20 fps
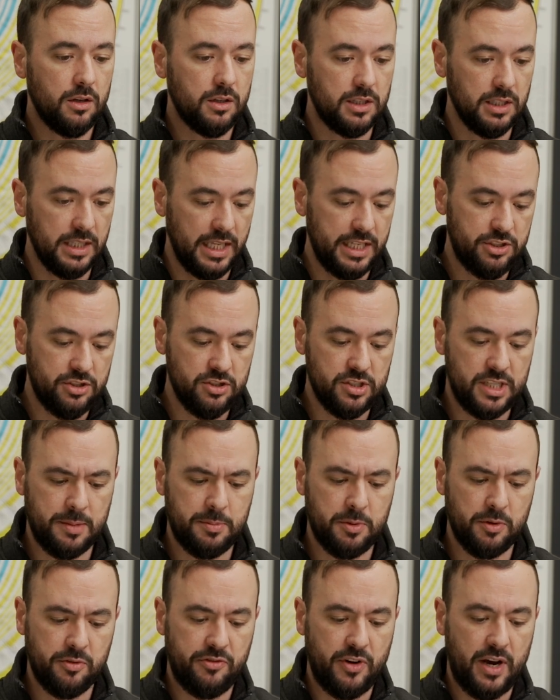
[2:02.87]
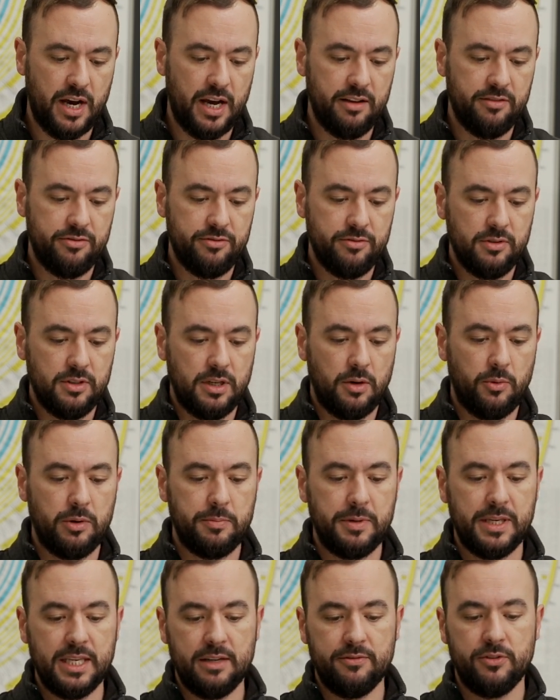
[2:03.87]
Galatians chapter 5. I'm going to
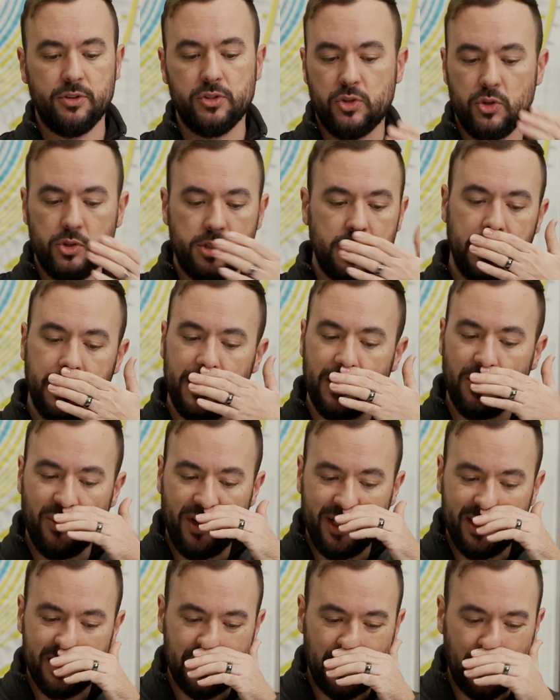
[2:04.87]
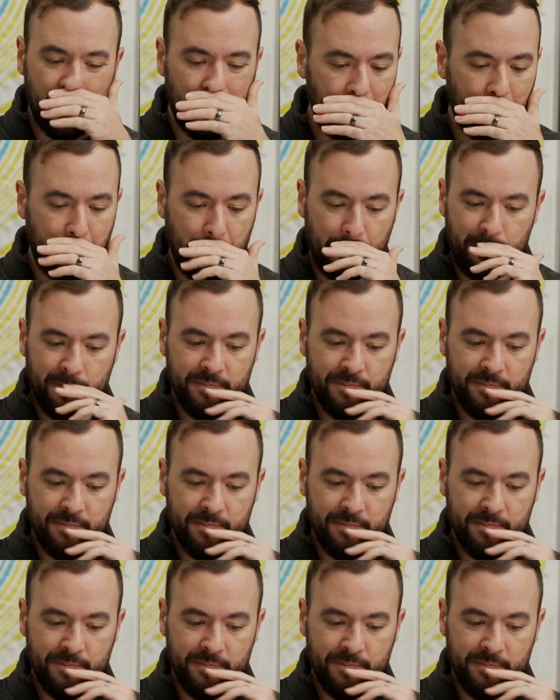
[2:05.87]
begin in verse 13 to get a running start.